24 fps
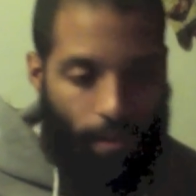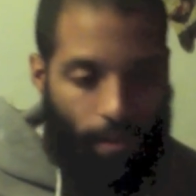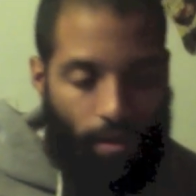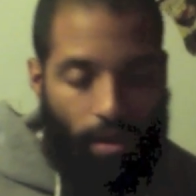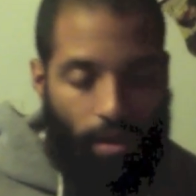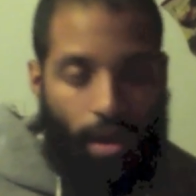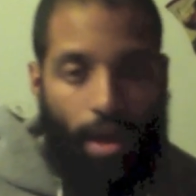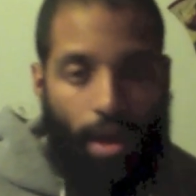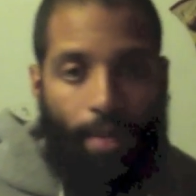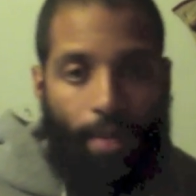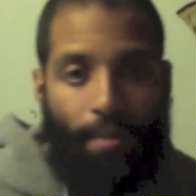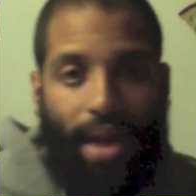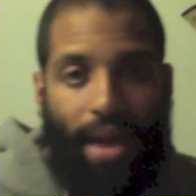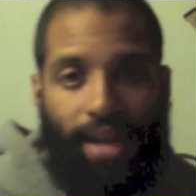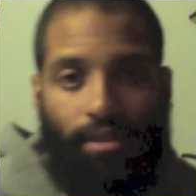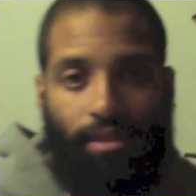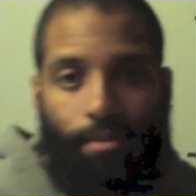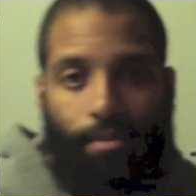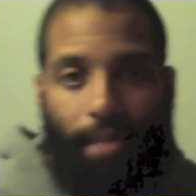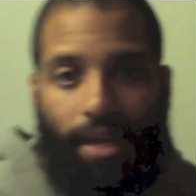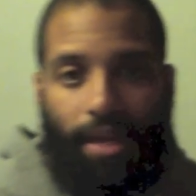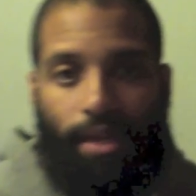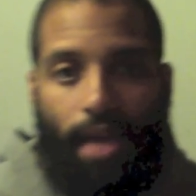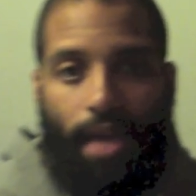getting back to
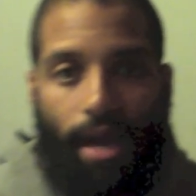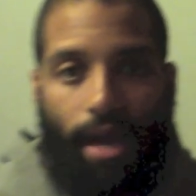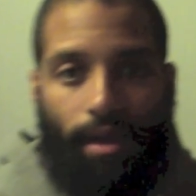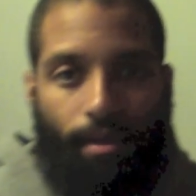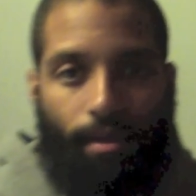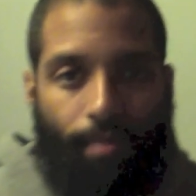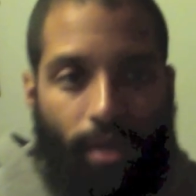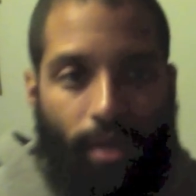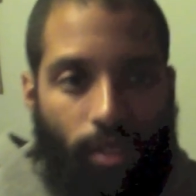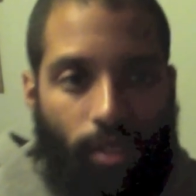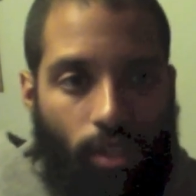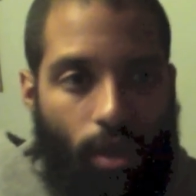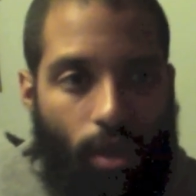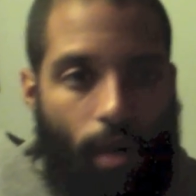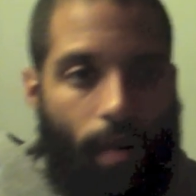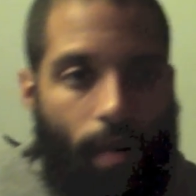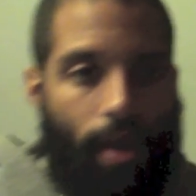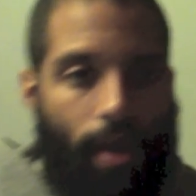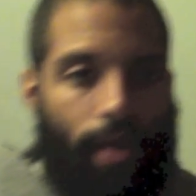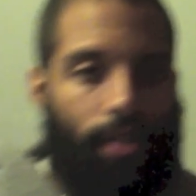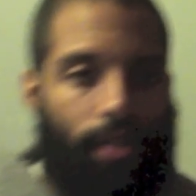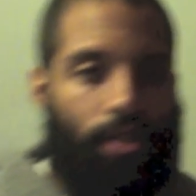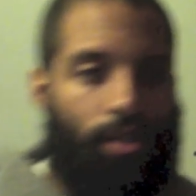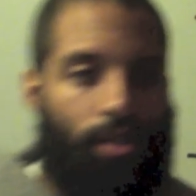my
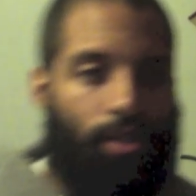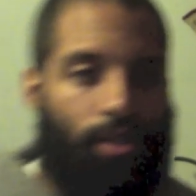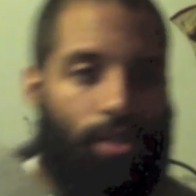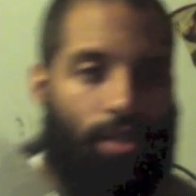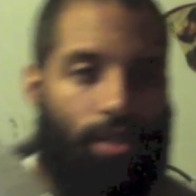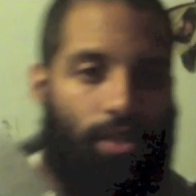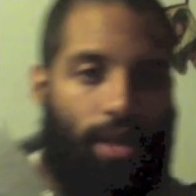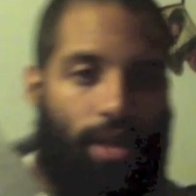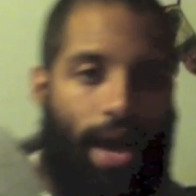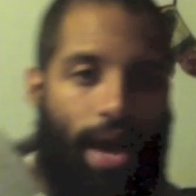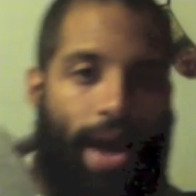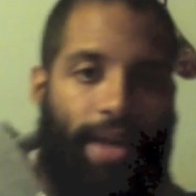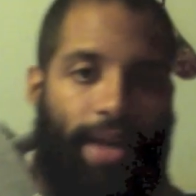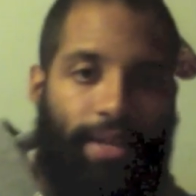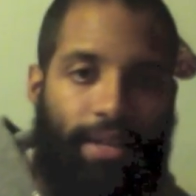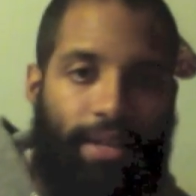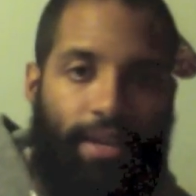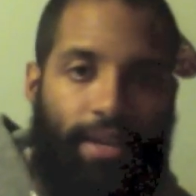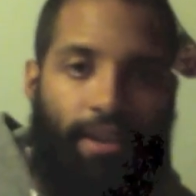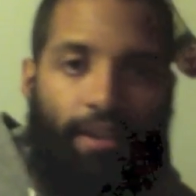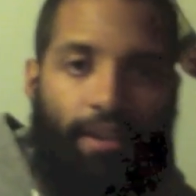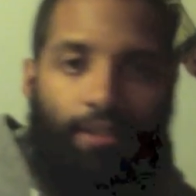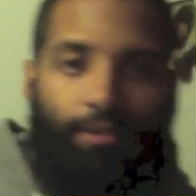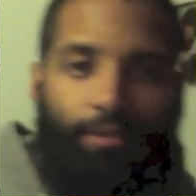documentary, this is just an
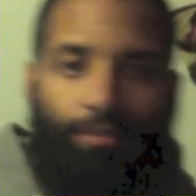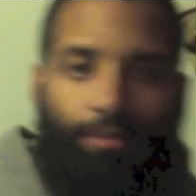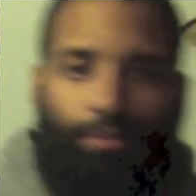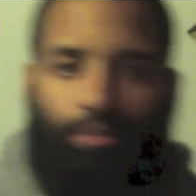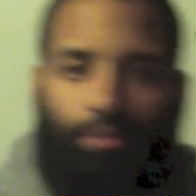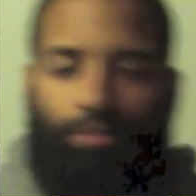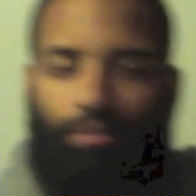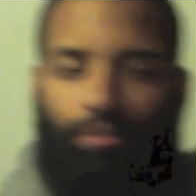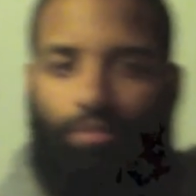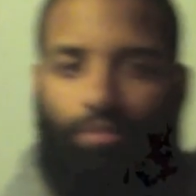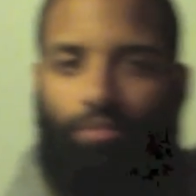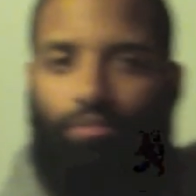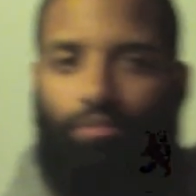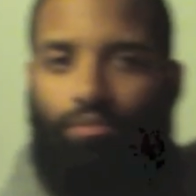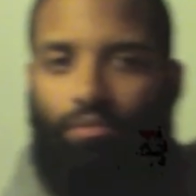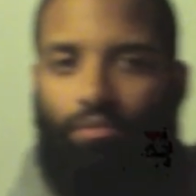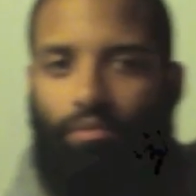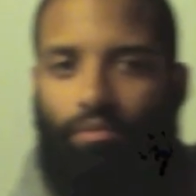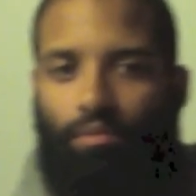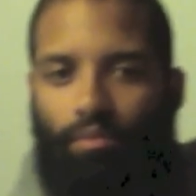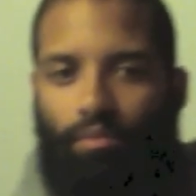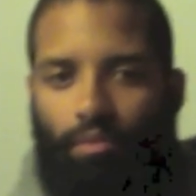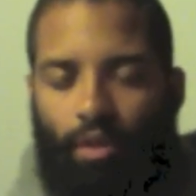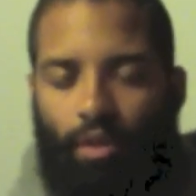idea
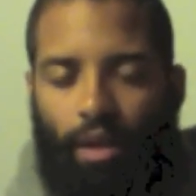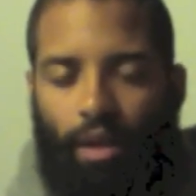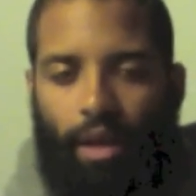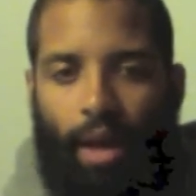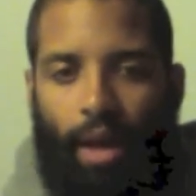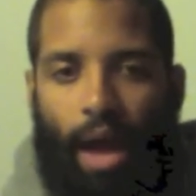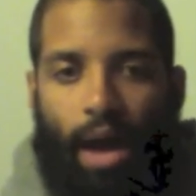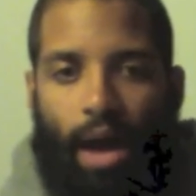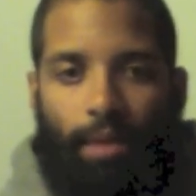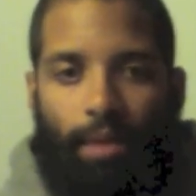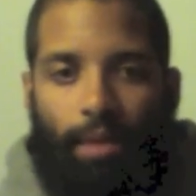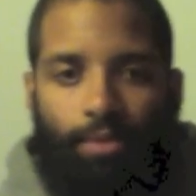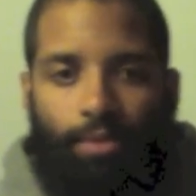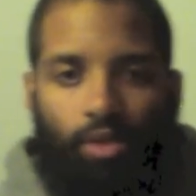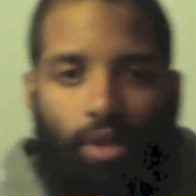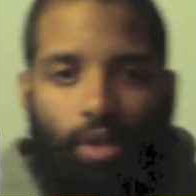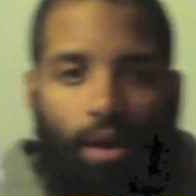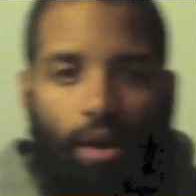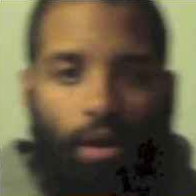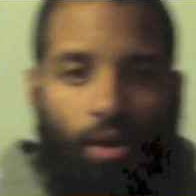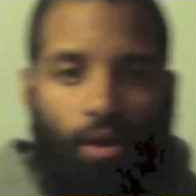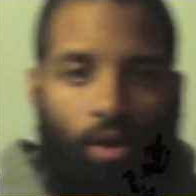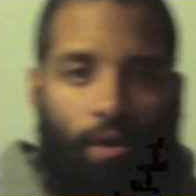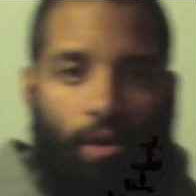and how I'm
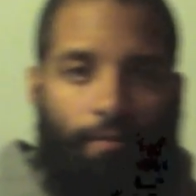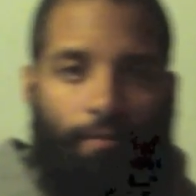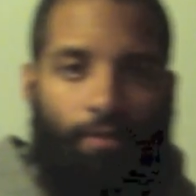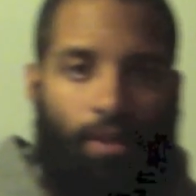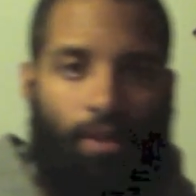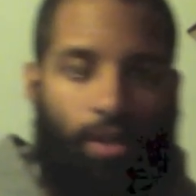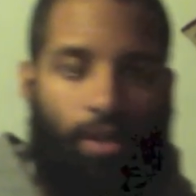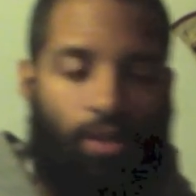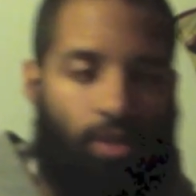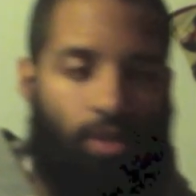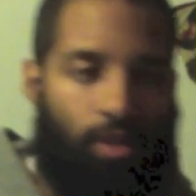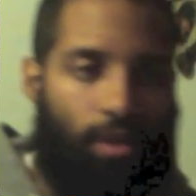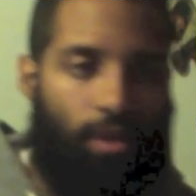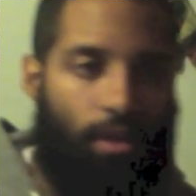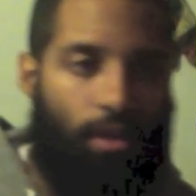starting off in this